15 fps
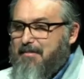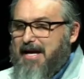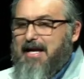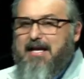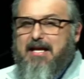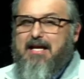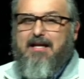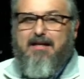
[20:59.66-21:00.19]
He
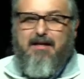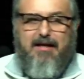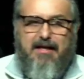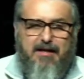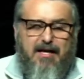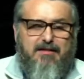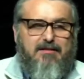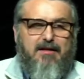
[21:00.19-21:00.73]
doesn't
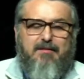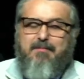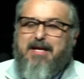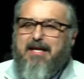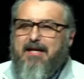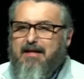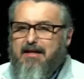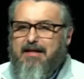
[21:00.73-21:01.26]
immediately, he
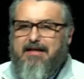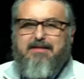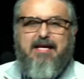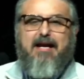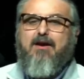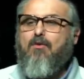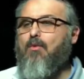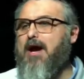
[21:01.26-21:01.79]
doesn't
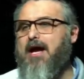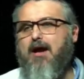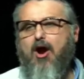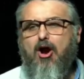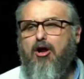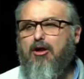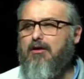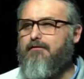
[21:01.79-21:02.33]
immediately take
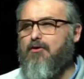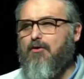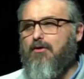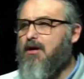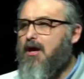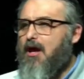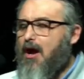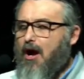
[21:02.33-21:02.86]
away
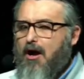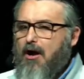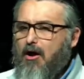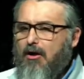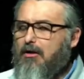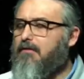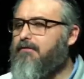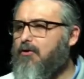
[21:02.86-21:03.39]
all of, your,
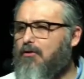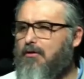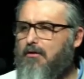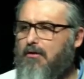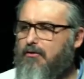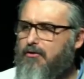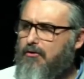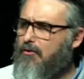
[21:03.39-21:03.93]
uh,
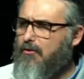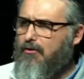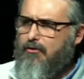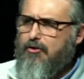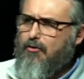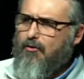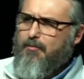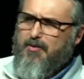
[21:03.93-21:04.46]
all of your, uh,
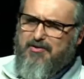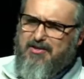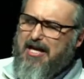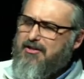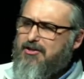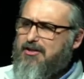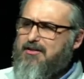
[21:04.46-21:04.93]
your